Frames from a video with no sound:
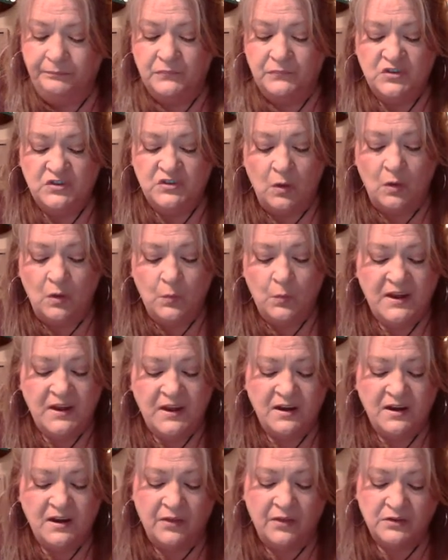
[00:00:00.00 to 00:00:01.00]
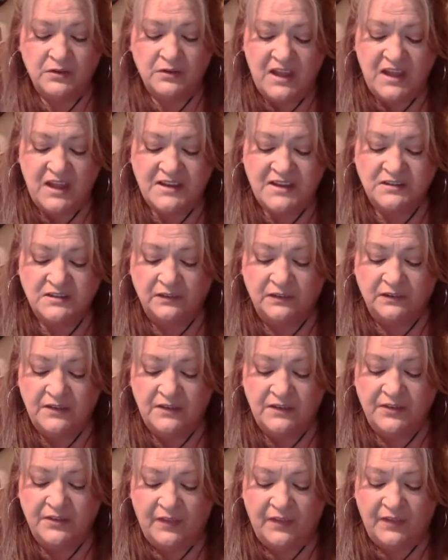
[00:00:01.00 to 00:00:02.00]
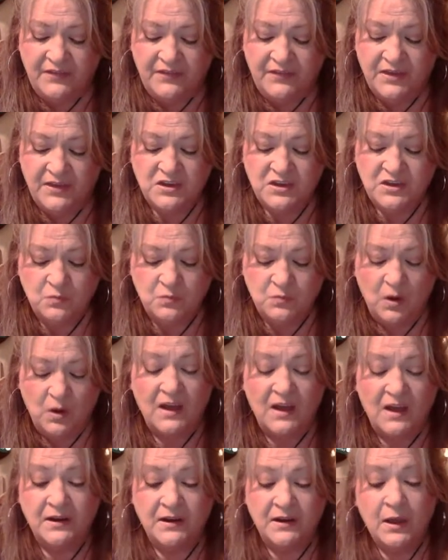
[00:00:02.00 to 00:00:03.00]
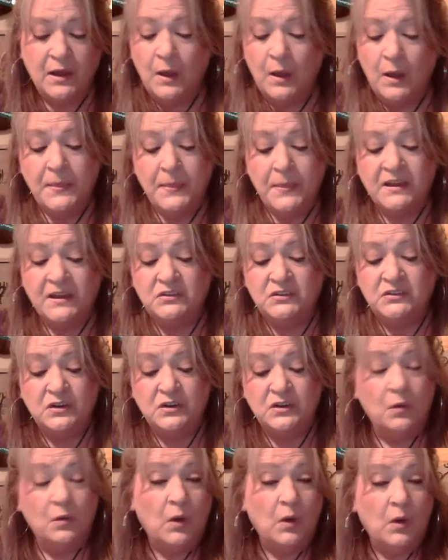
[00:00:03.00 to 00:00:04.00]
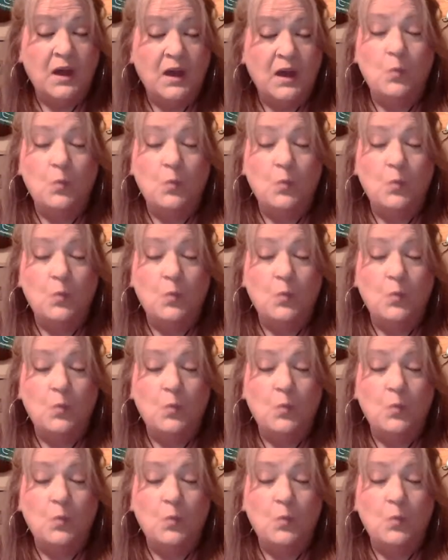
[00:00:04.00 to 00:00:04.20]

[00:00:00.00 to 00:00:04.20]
Don't wait another day to live the life that you want because you know what?